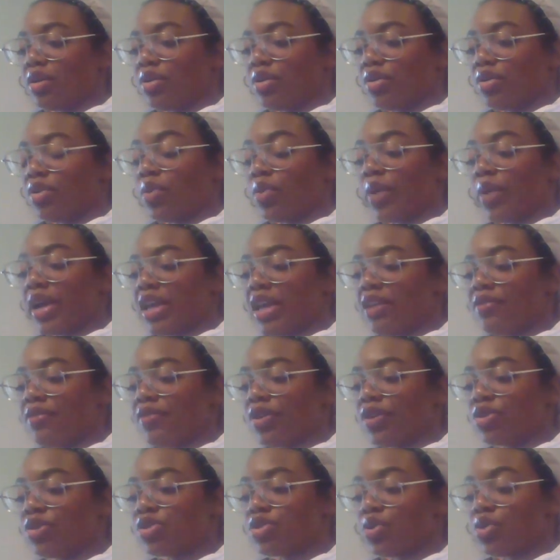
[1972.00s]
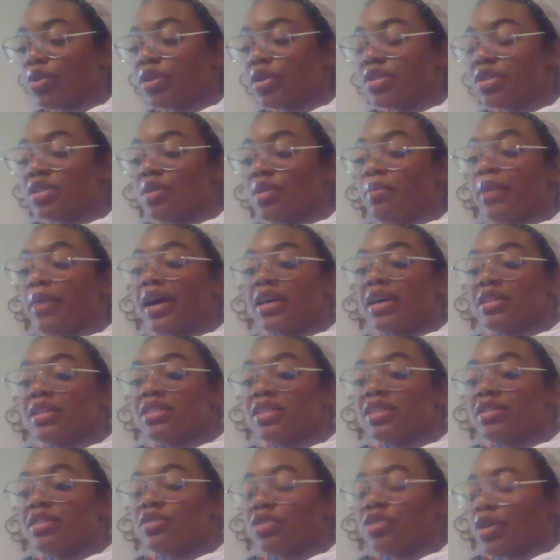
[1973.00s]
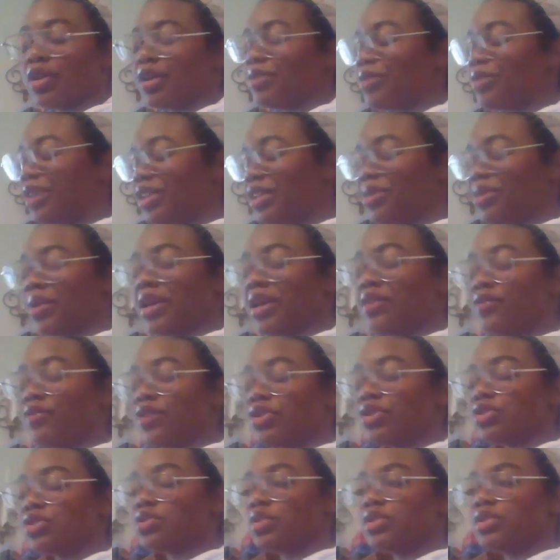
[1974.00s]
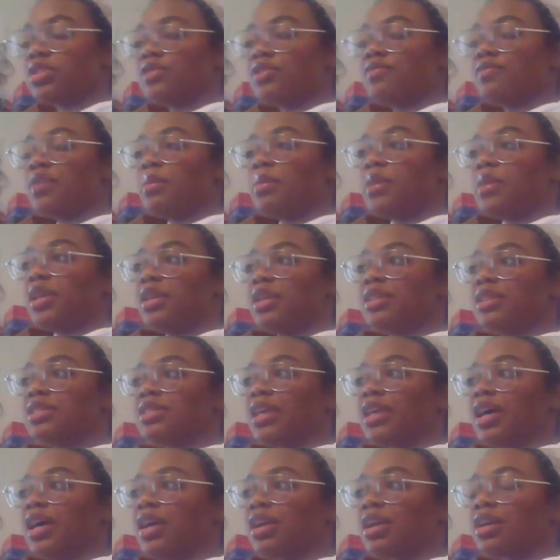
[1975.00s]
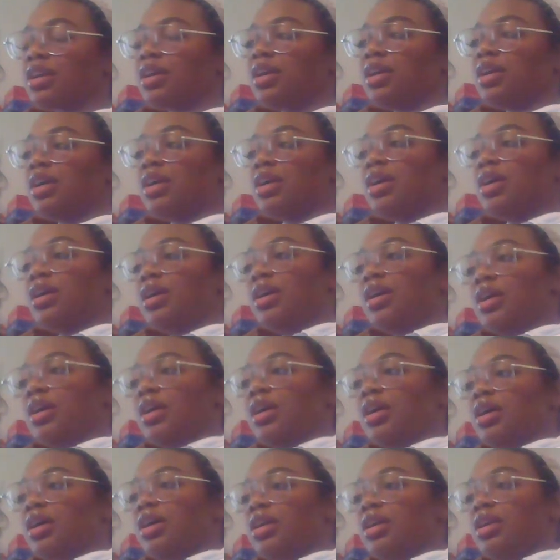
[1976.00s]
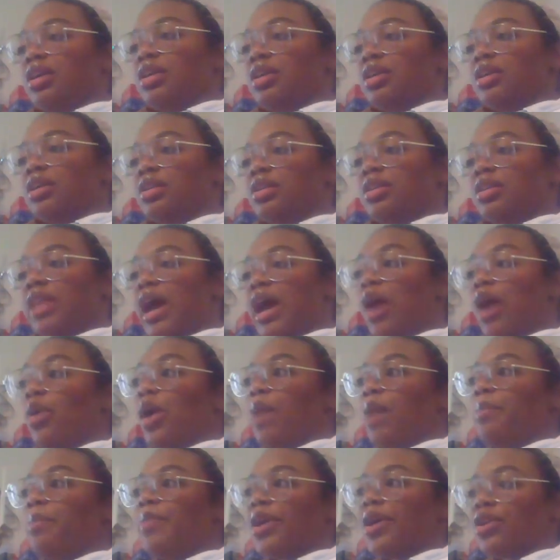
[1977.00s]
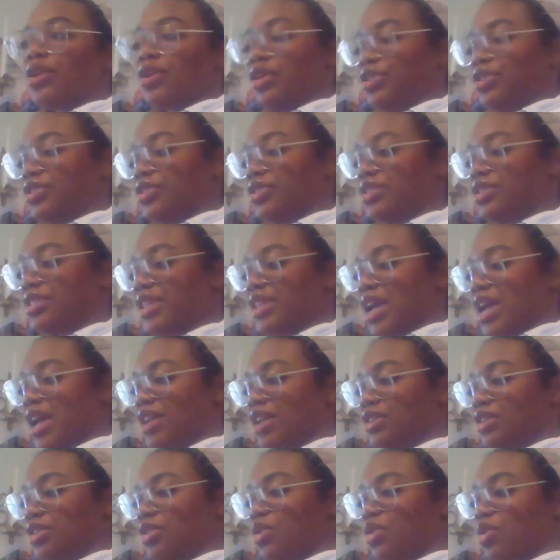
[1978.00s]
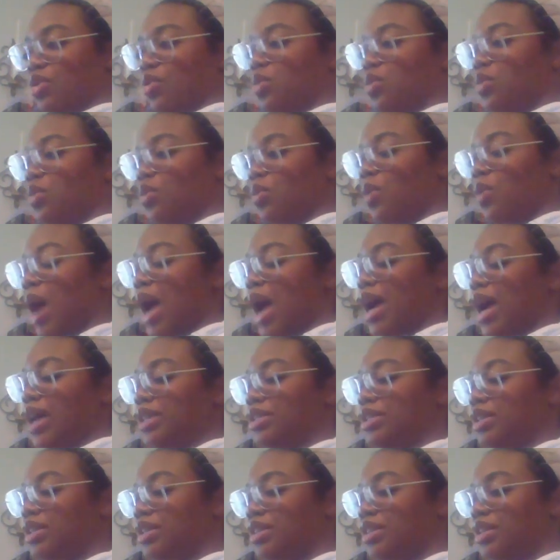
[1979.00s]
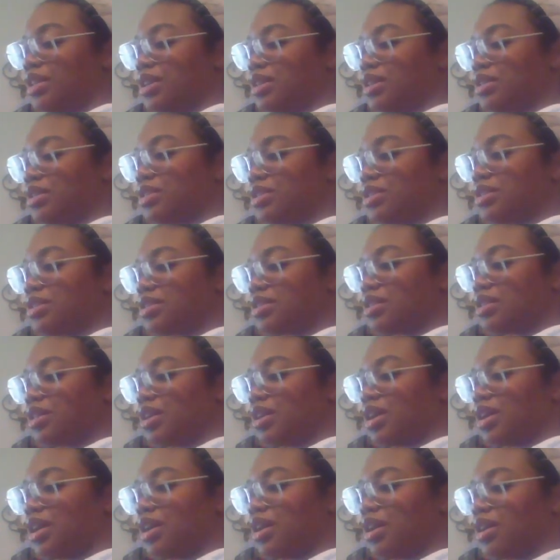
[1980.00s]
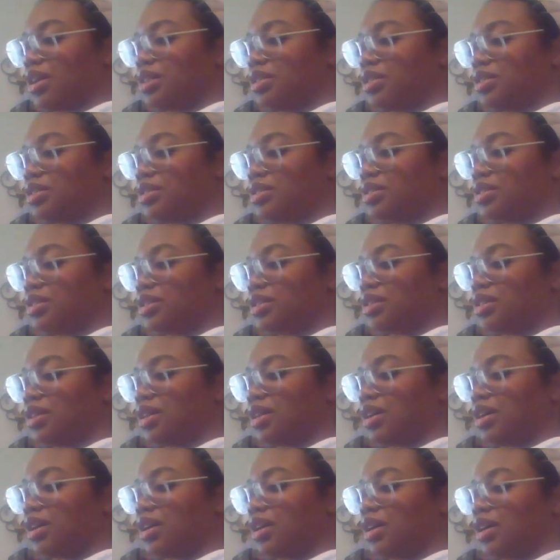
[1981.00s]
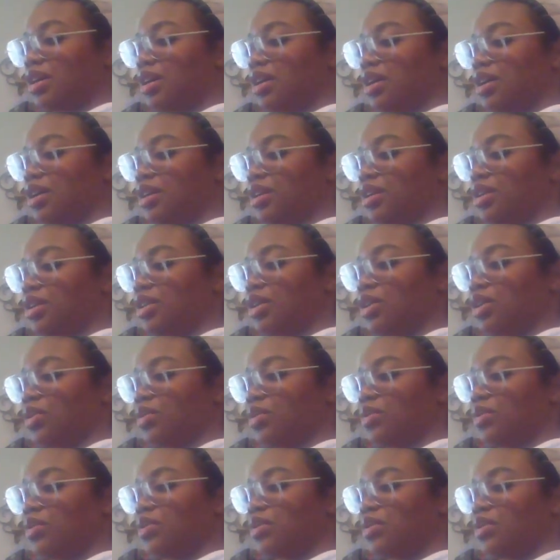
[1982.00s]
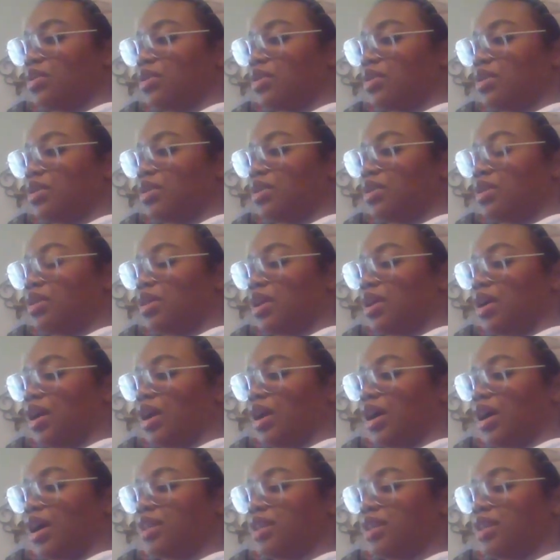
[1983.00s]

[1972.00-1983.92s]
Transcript: the way he feels towards the the way he feels towards the feminine, it's like, now I better understand, you know, why I did this. And, you know, I